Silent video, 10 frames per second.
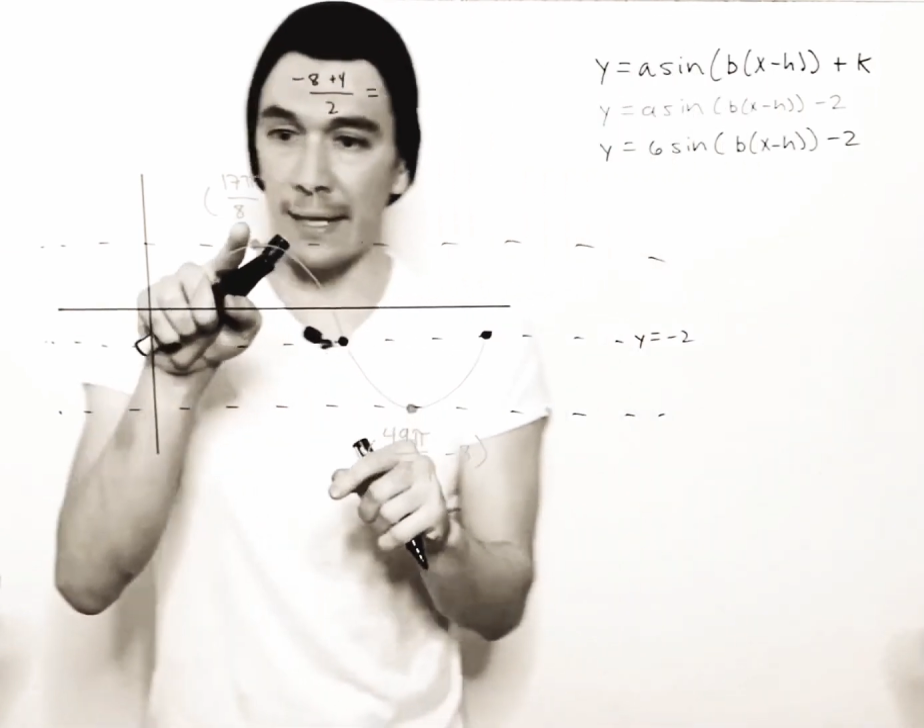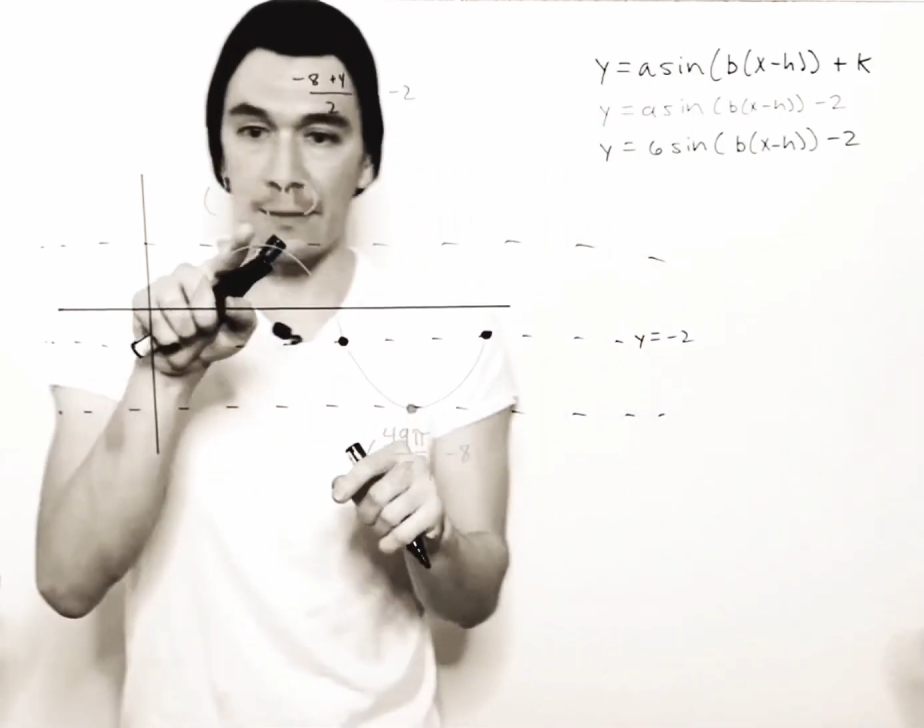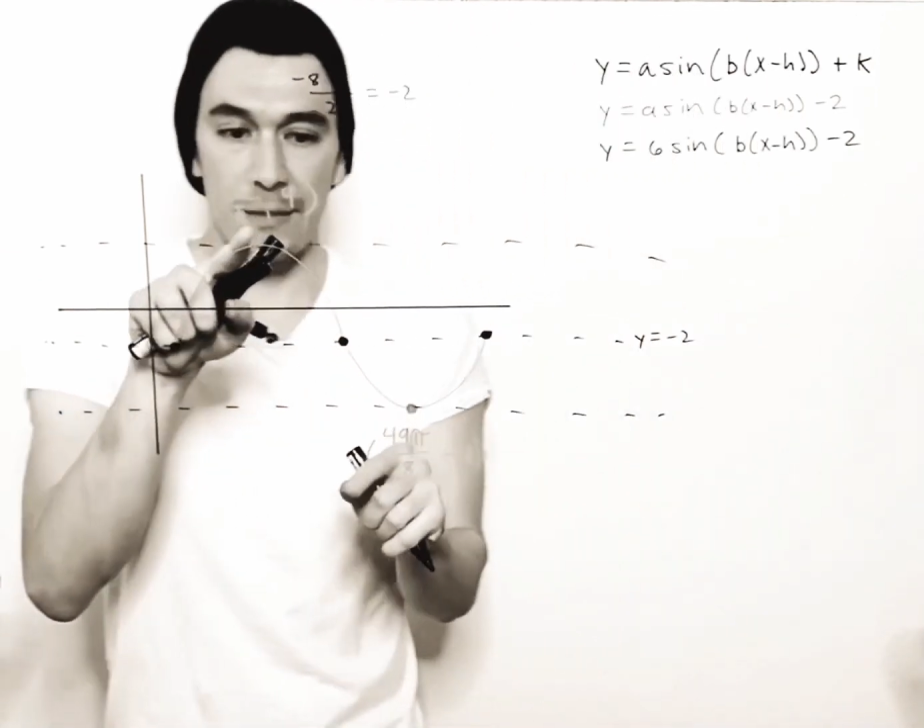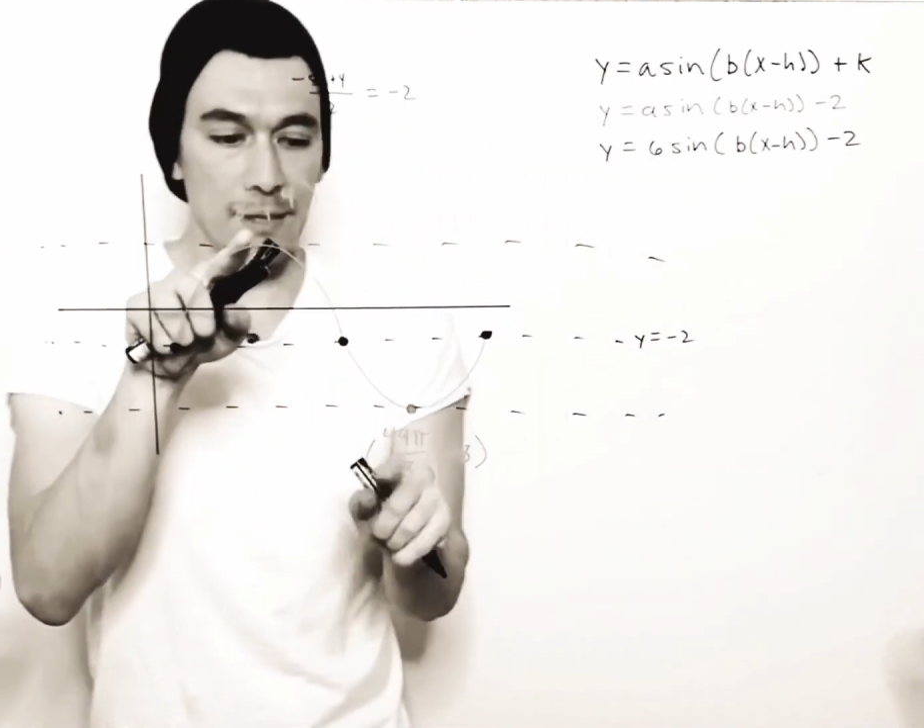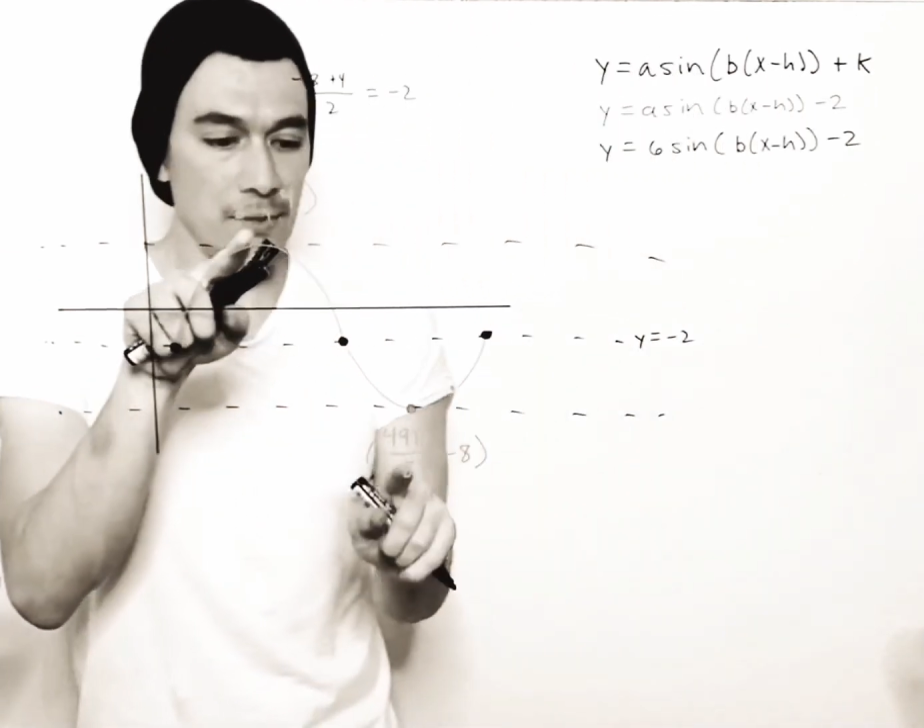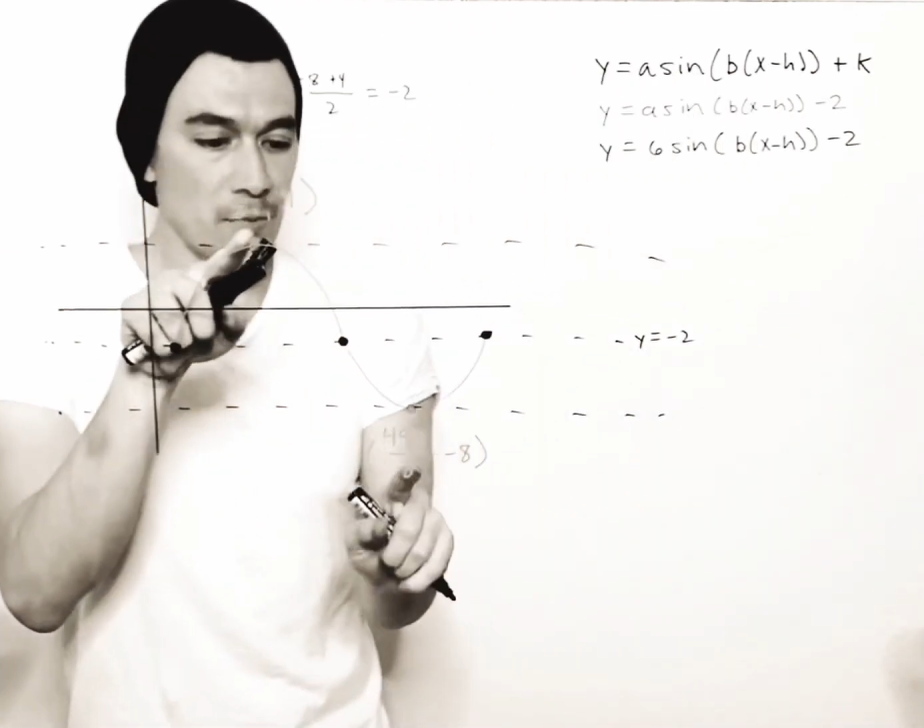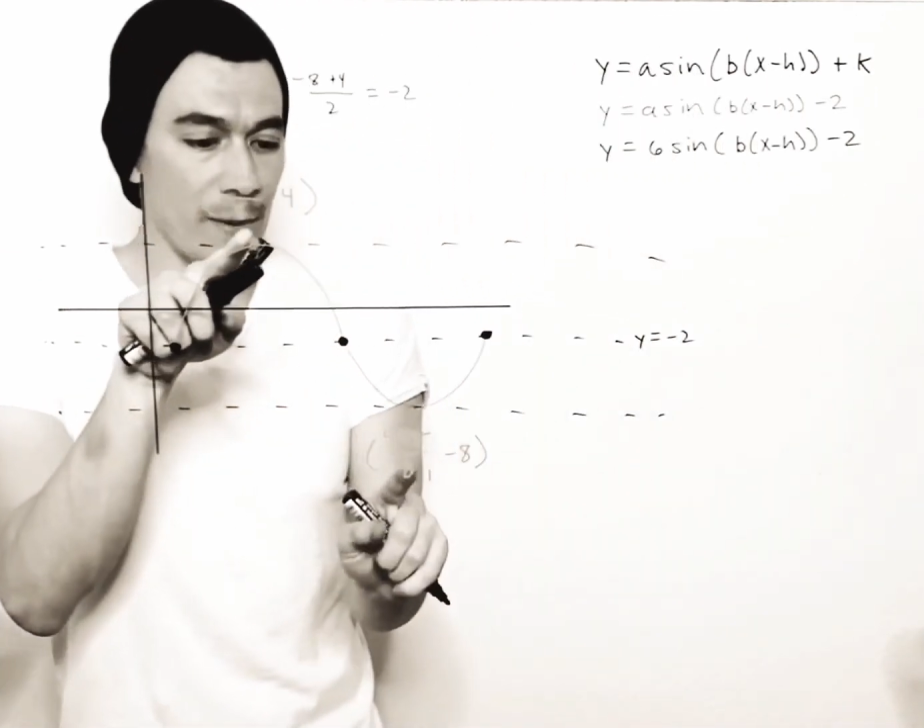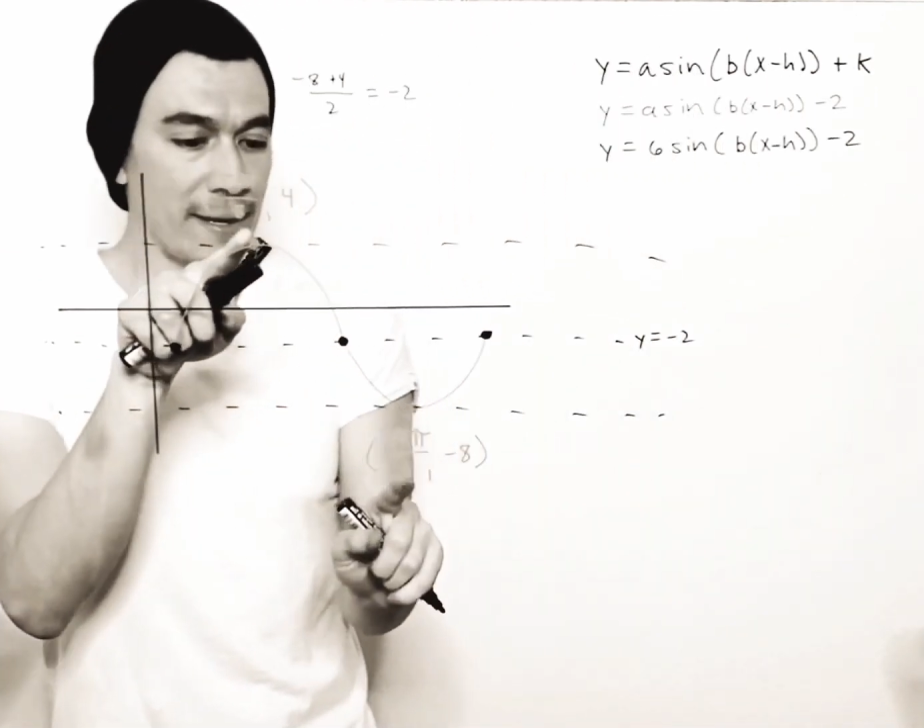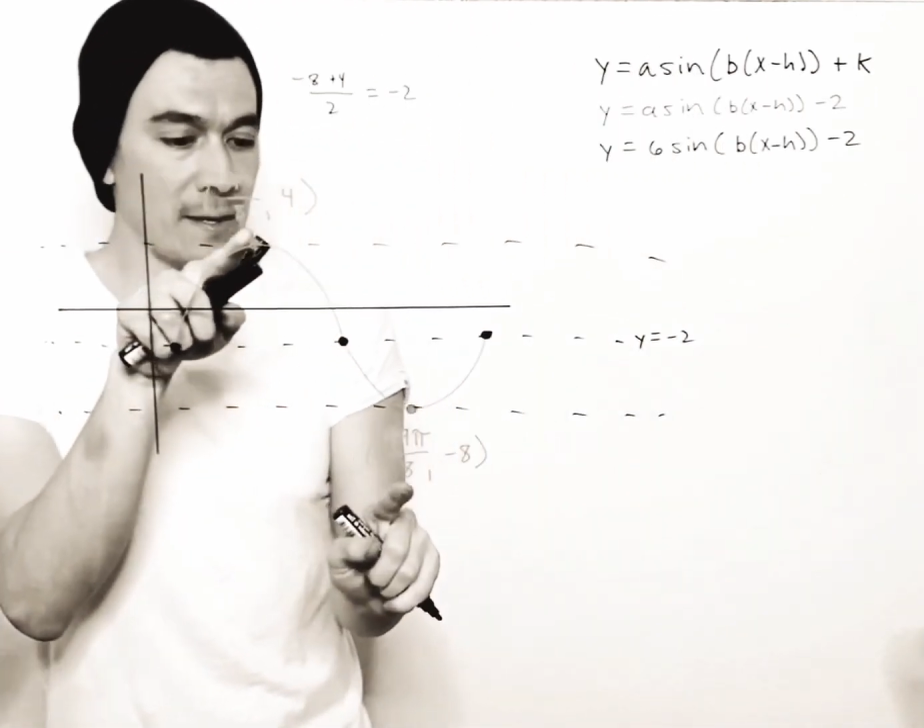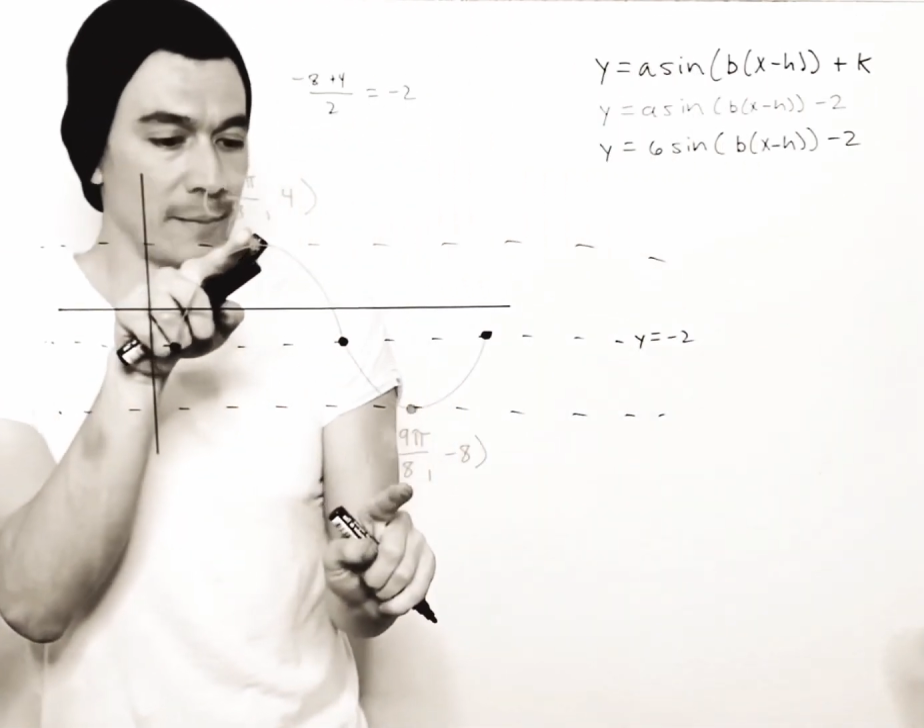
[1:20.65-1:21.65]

at these radian